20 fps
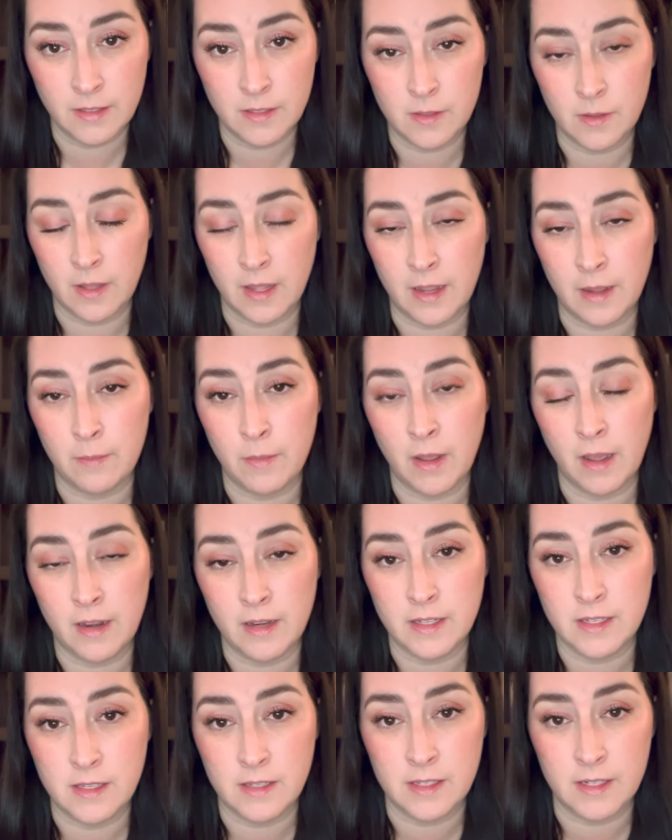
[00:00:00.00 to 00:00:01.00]
So like, I'm not
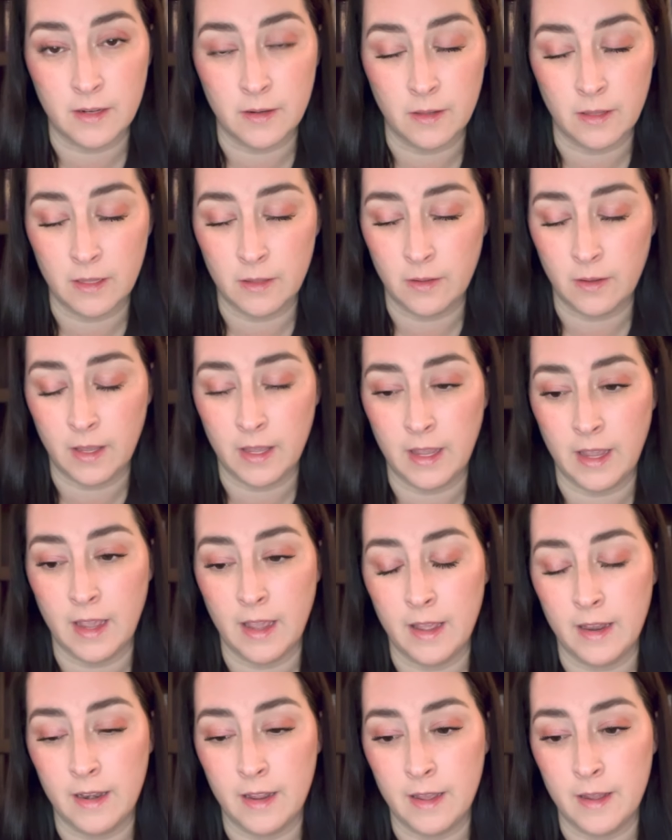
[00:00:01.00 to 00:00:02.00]
necessarily looking
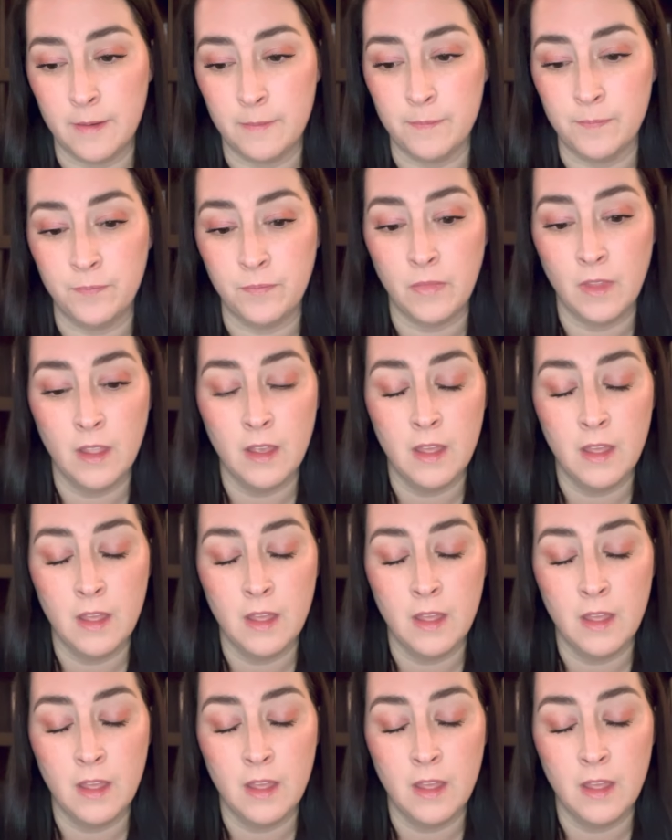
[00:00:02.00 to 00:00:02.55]
at um,